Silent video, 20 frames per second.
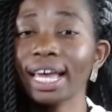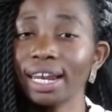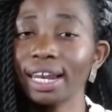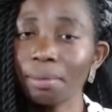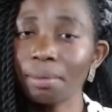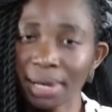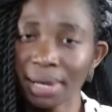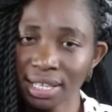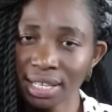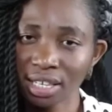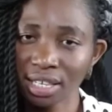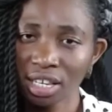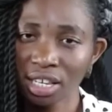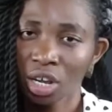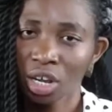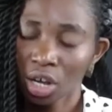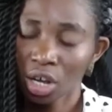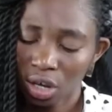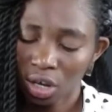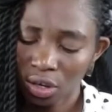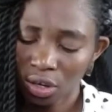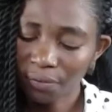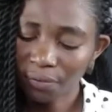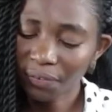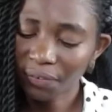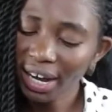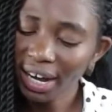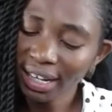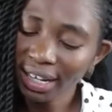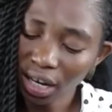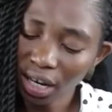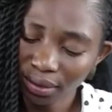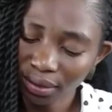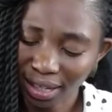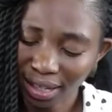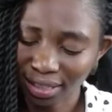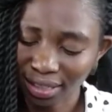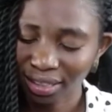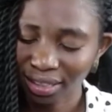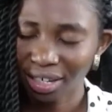elements, you find out
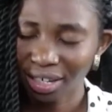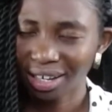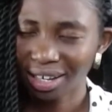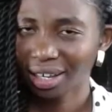that